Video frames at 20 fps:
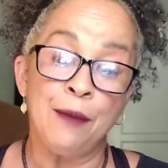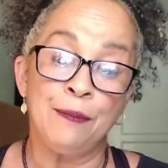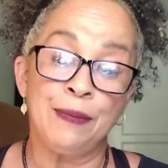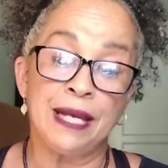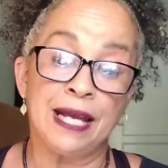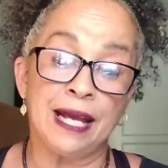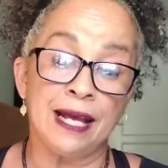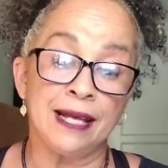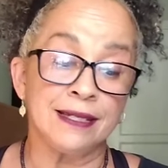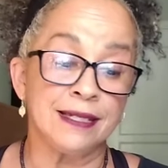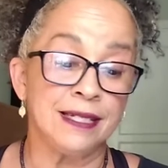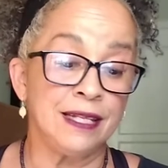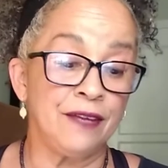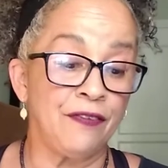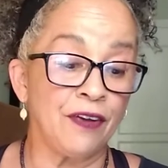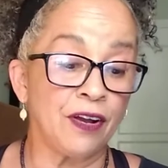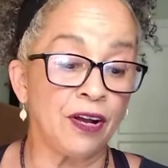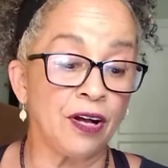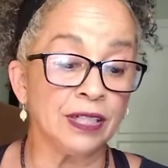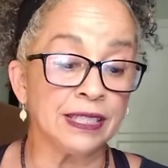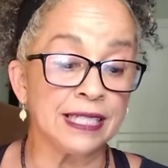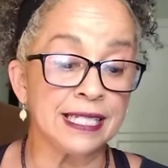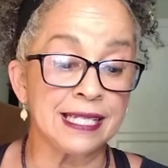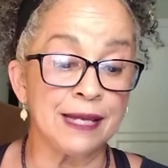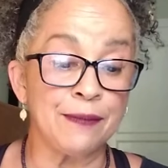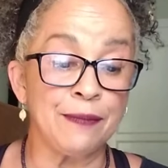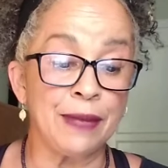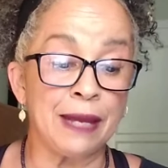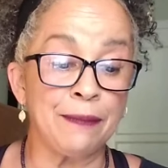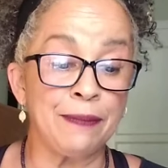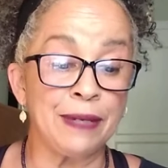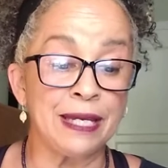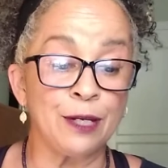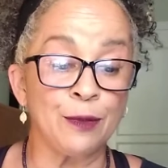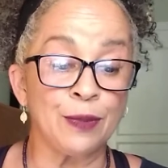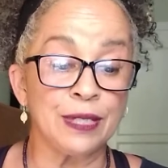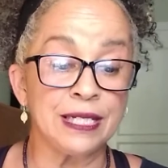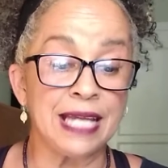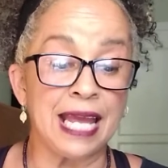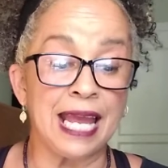because difficult as it may be
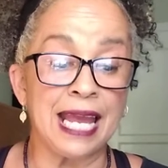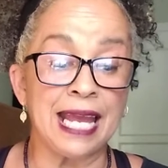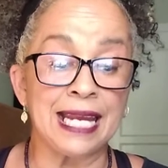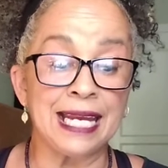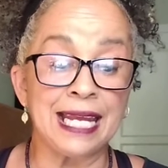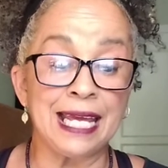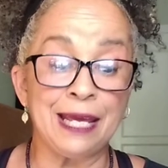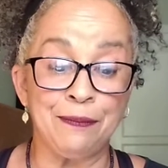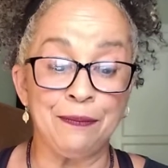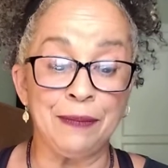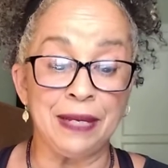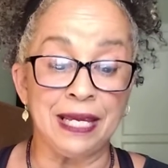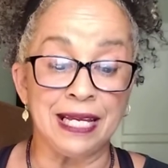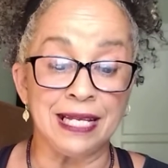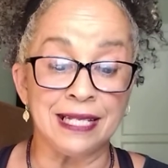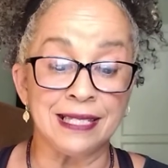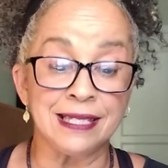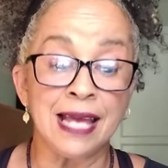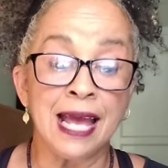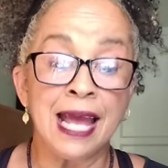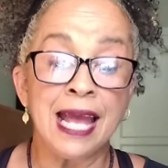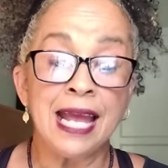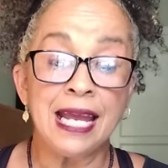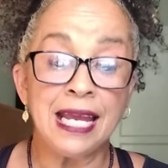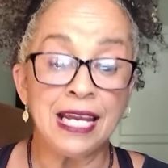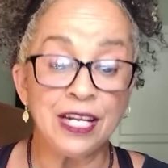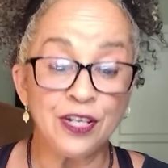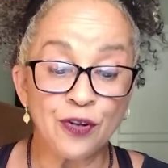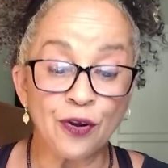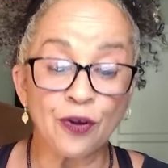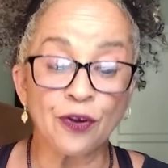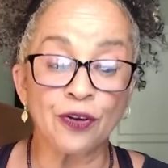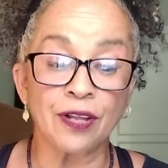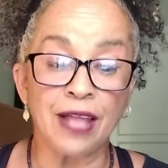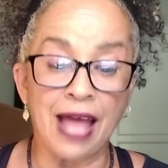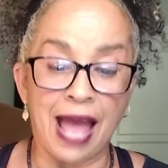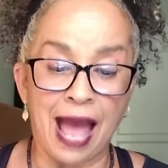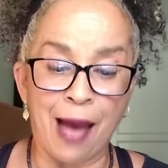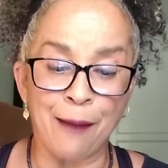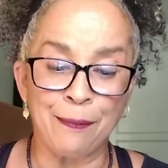to attain, it means eternal
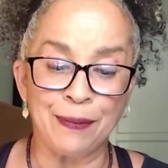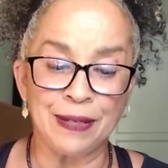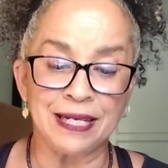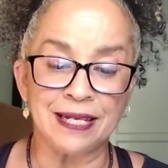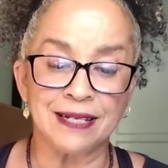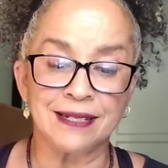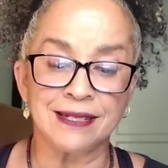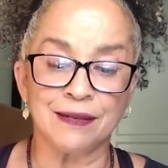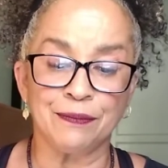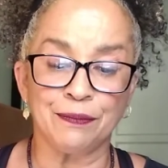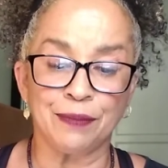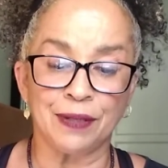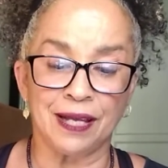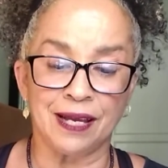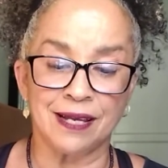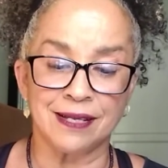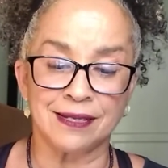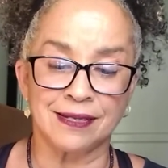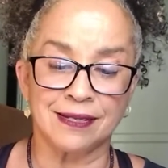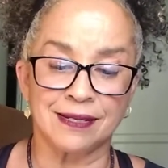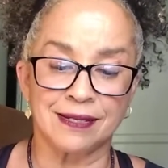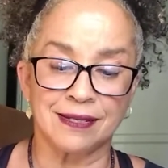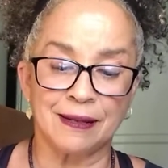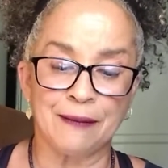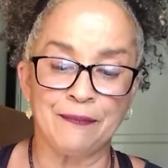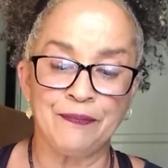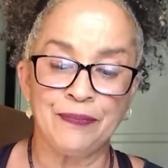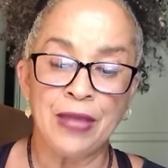happiness and bliss.